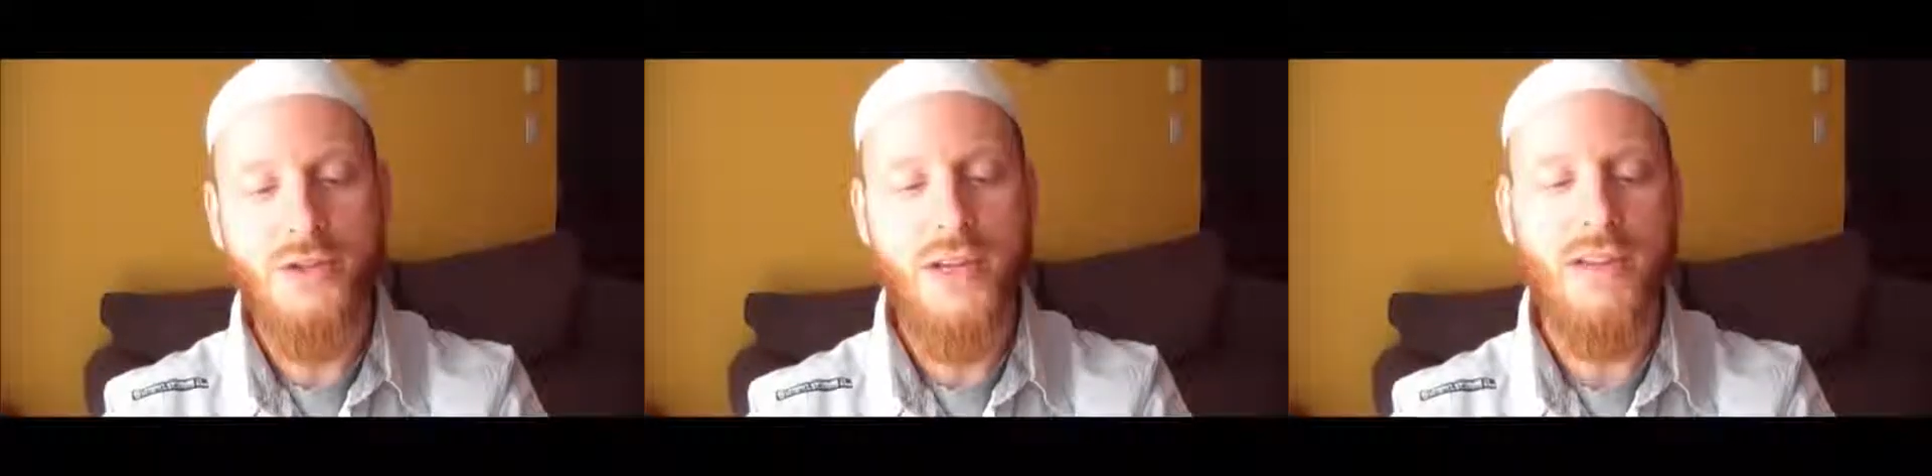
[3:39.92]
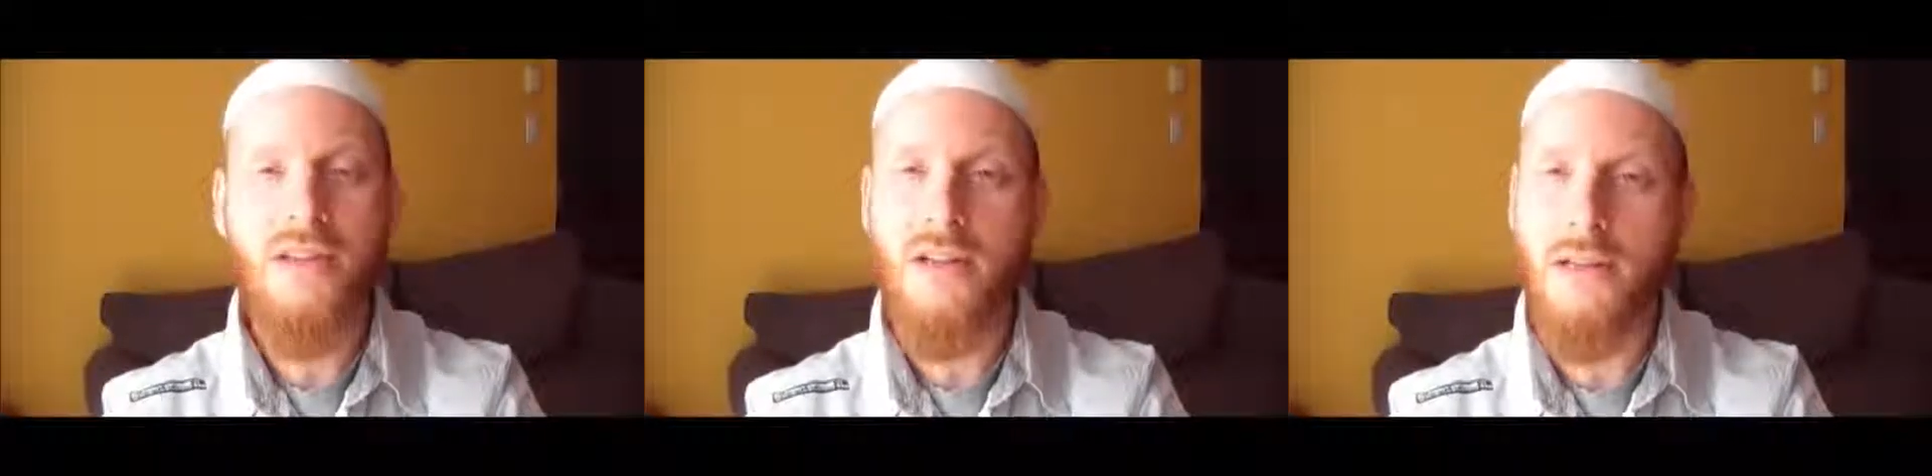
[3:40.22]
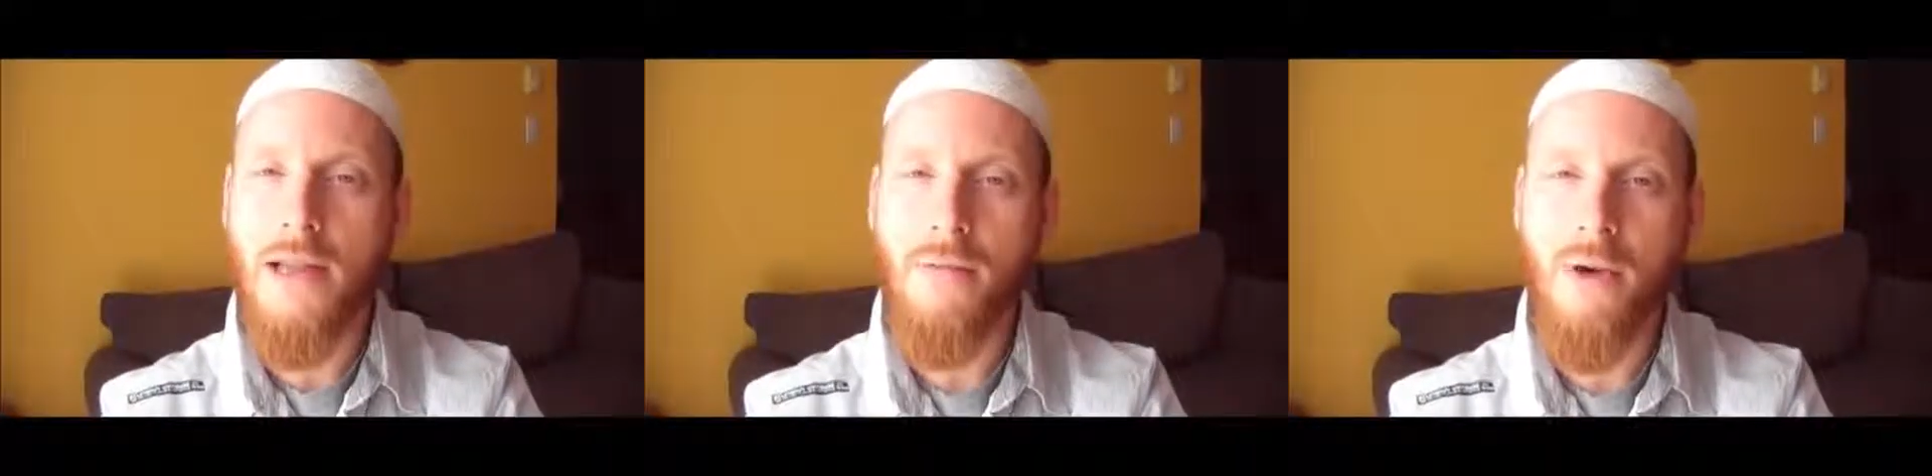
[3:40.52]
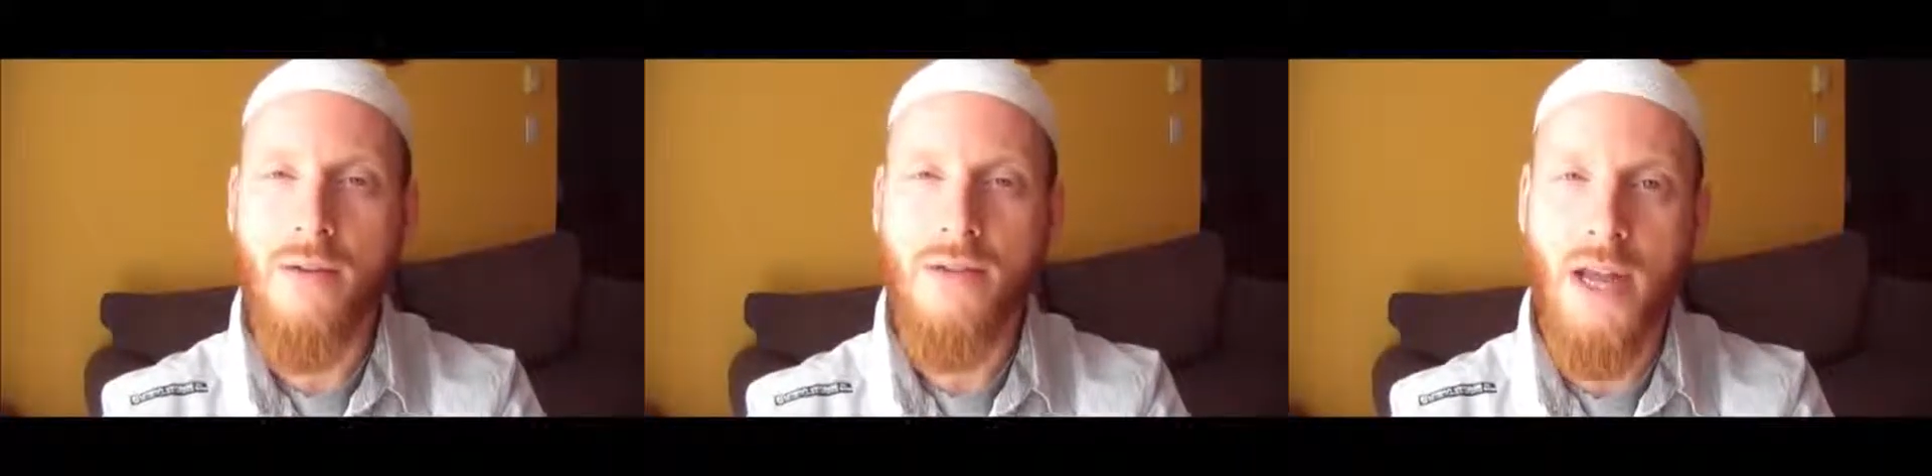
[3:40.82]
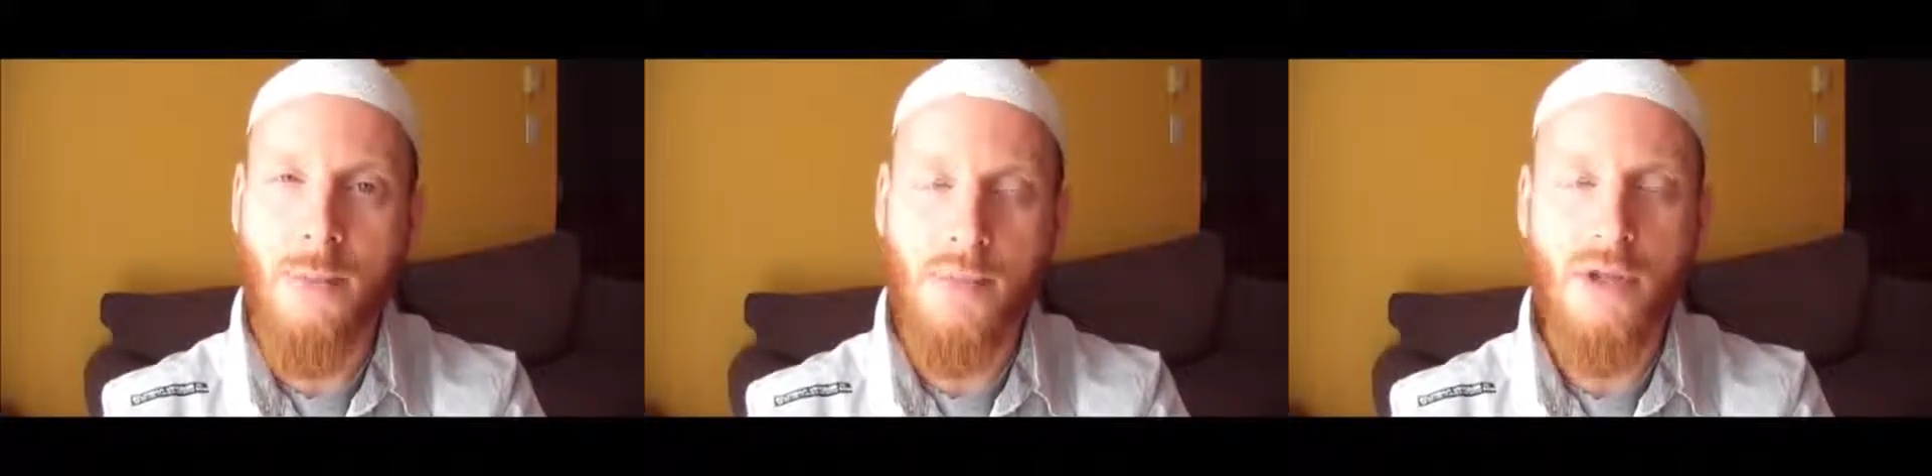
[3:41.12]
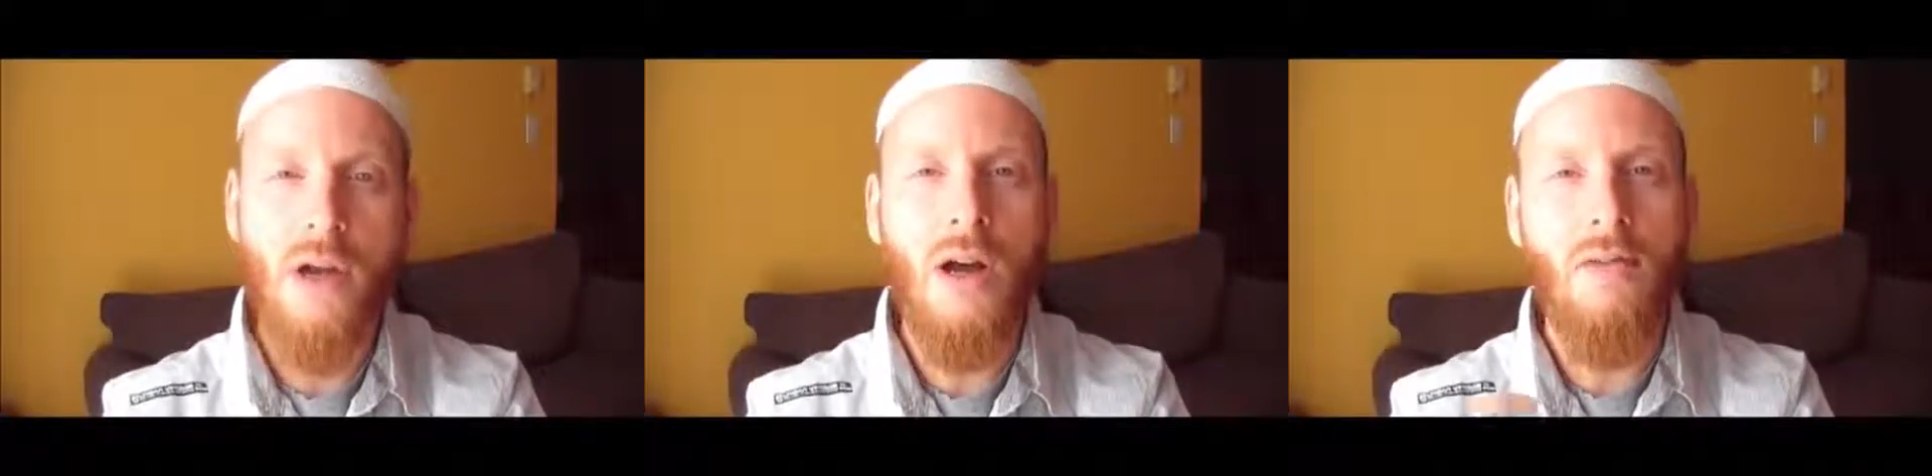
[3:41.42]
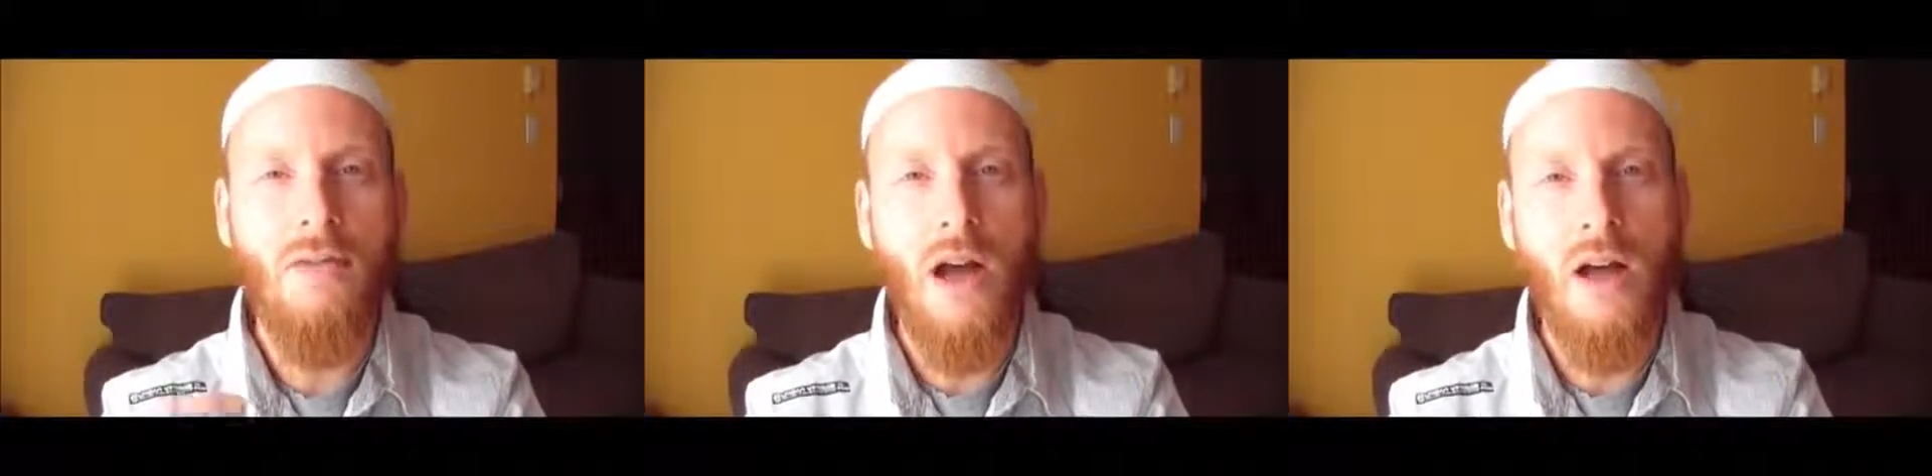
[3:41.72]
You see, this clever attempt
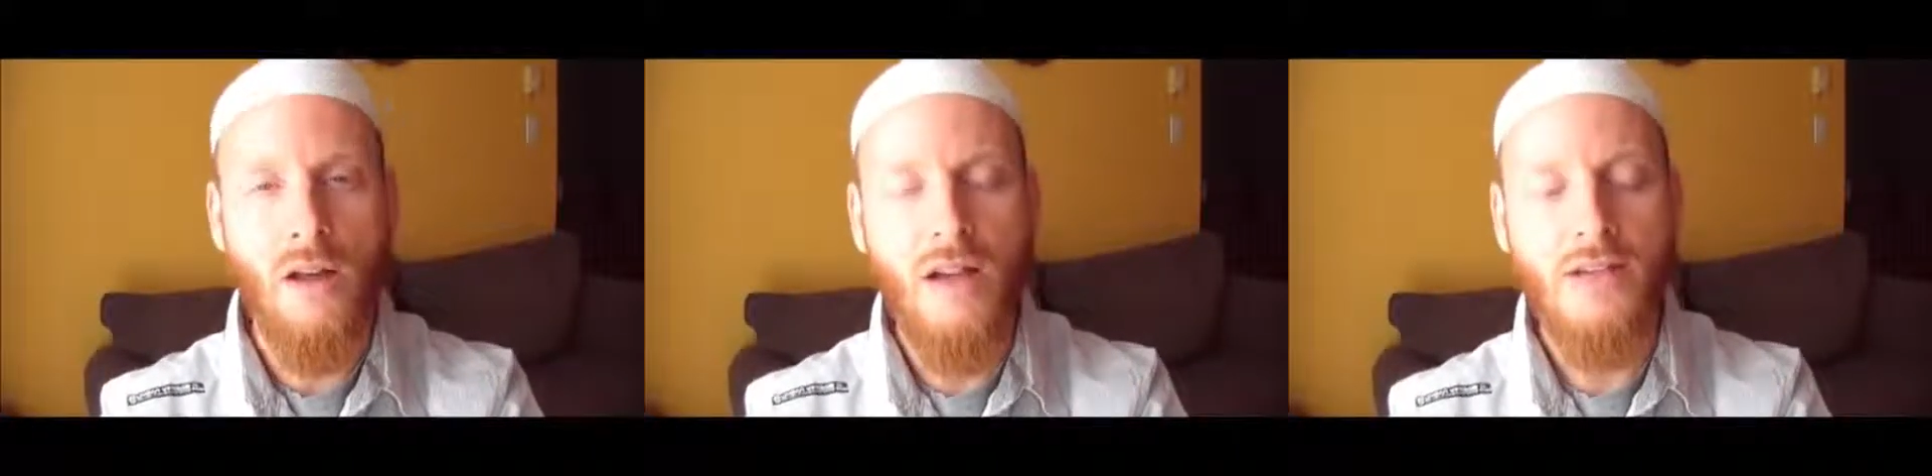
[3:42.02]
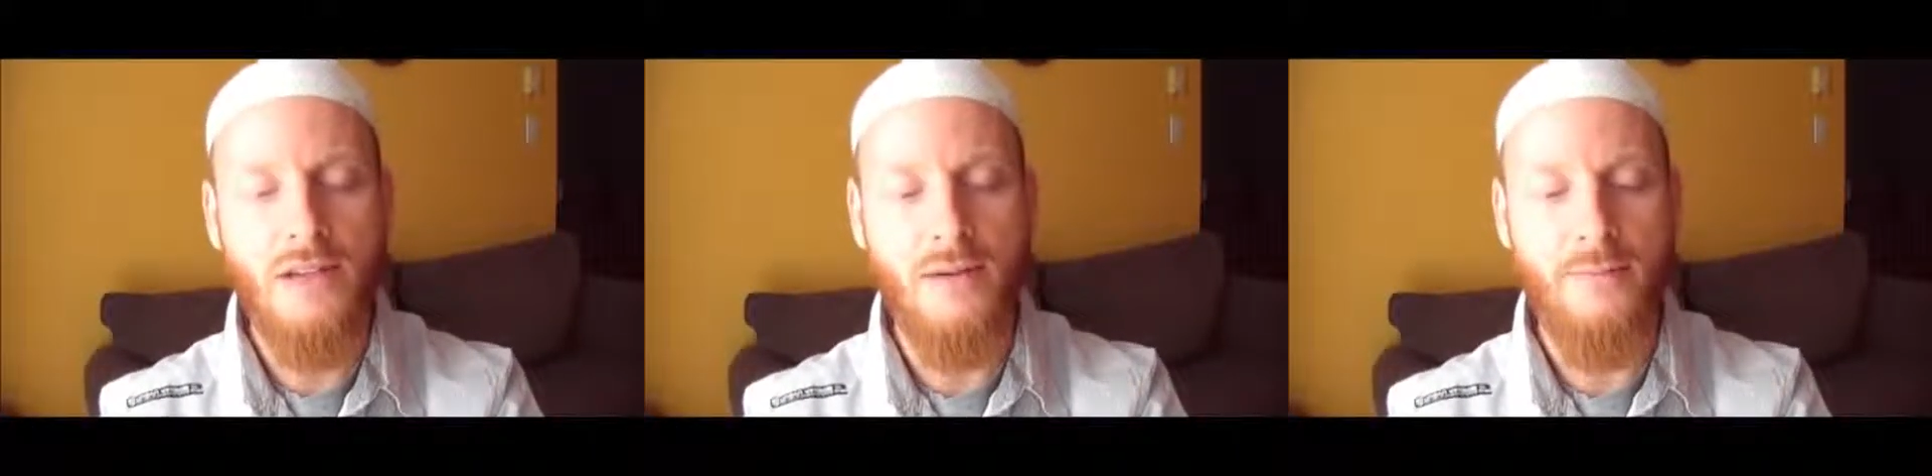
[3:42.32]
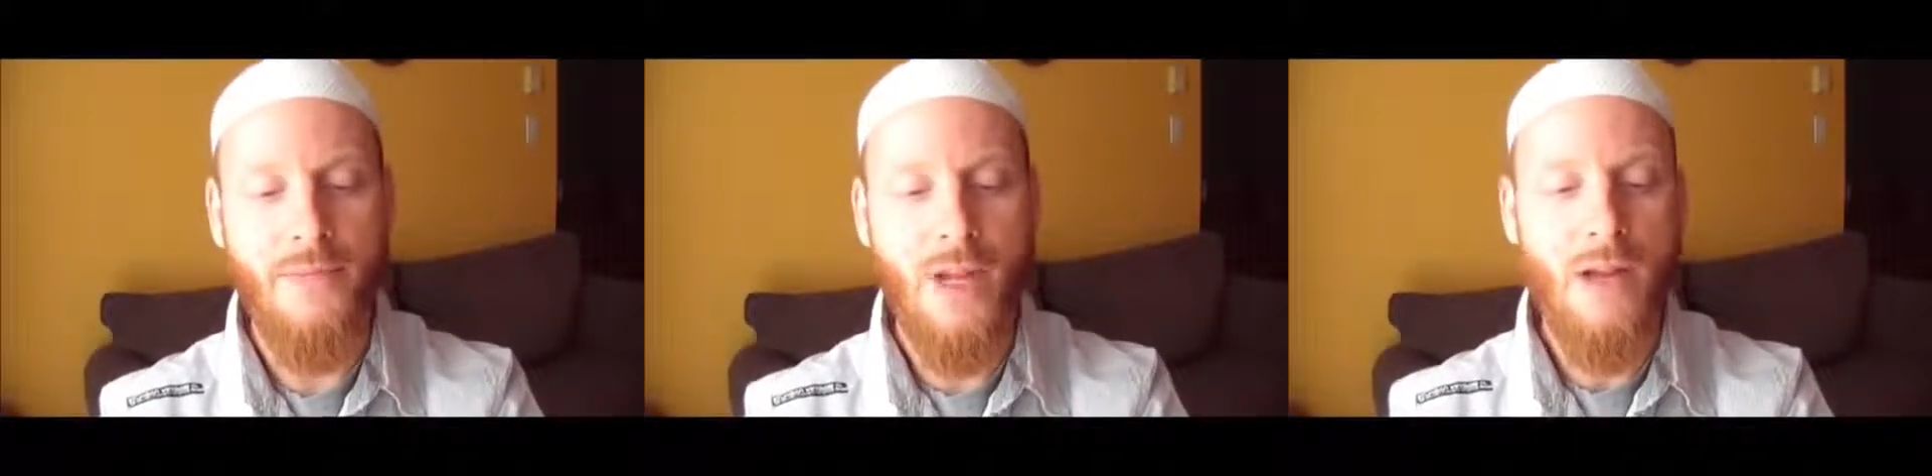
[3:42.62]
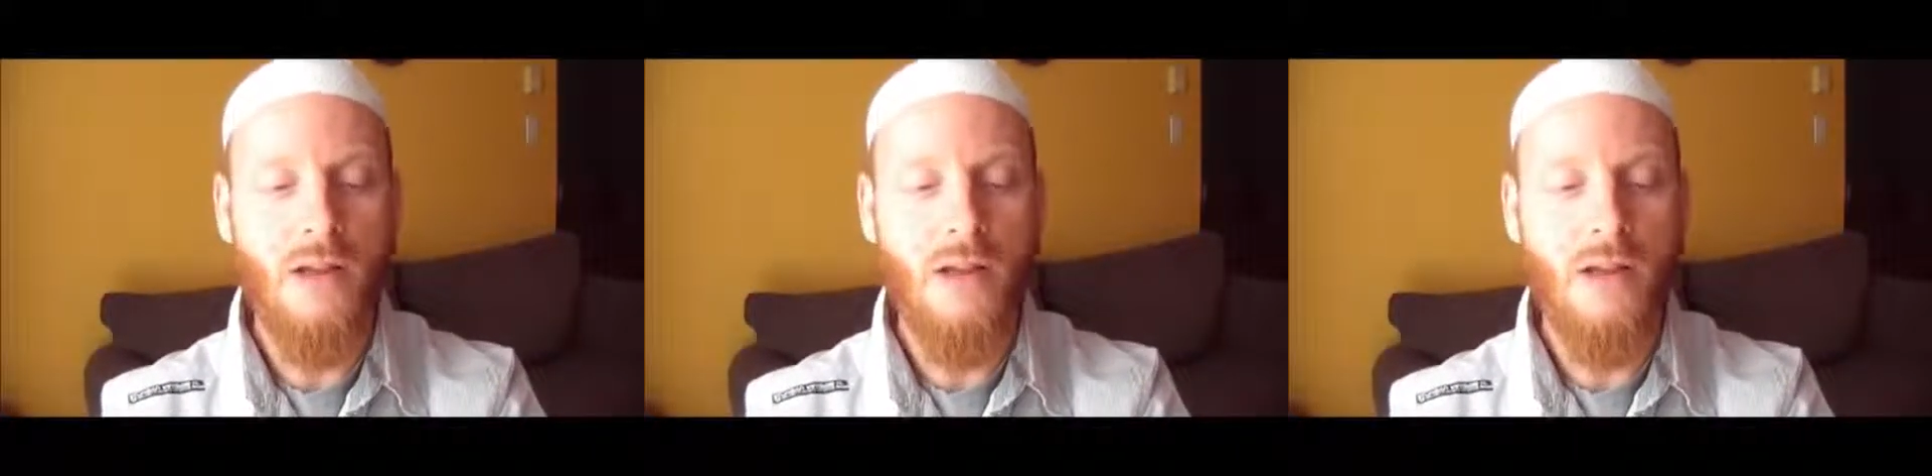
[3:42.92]
of Augustine